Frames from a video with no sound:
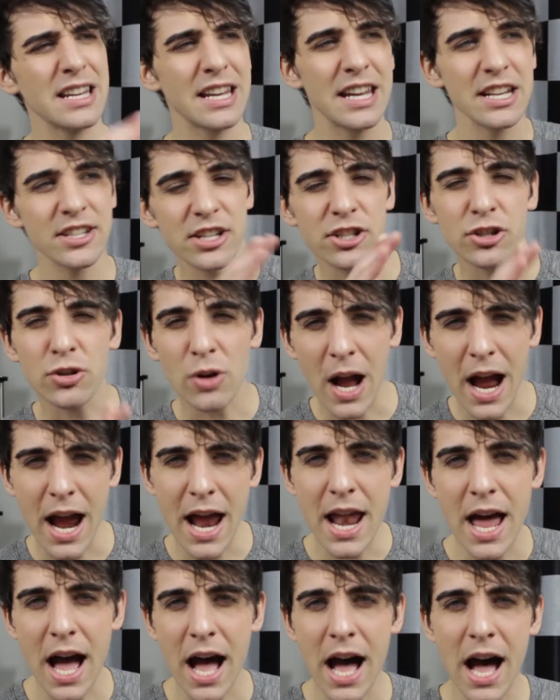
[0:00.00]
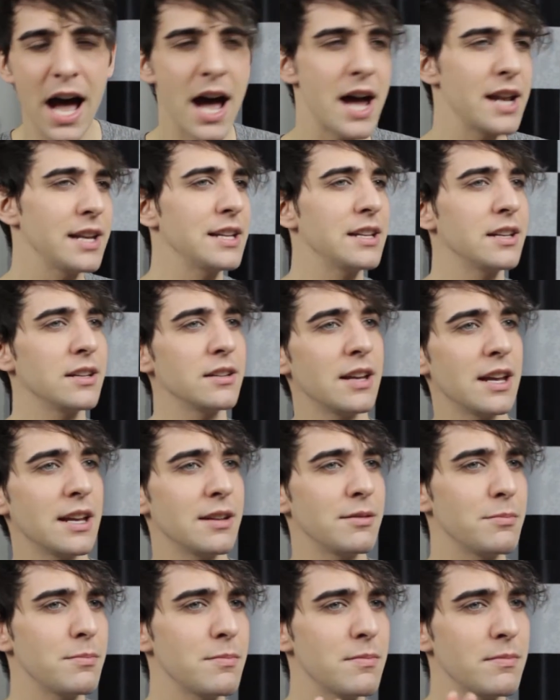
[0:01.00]
get to try it on
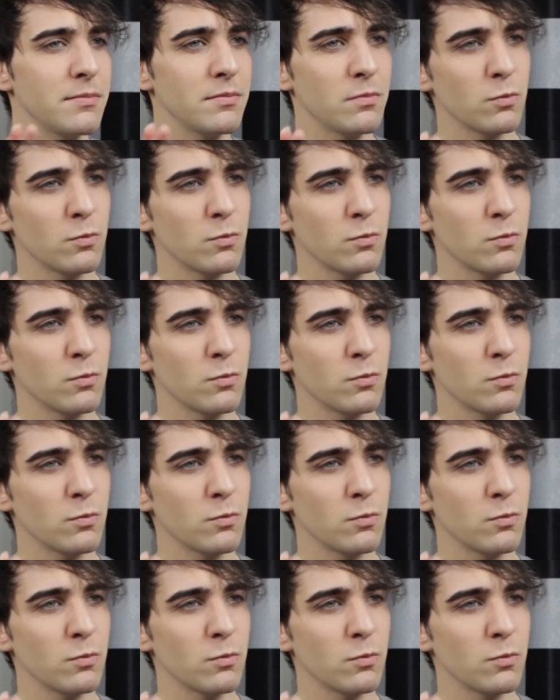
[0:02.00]
and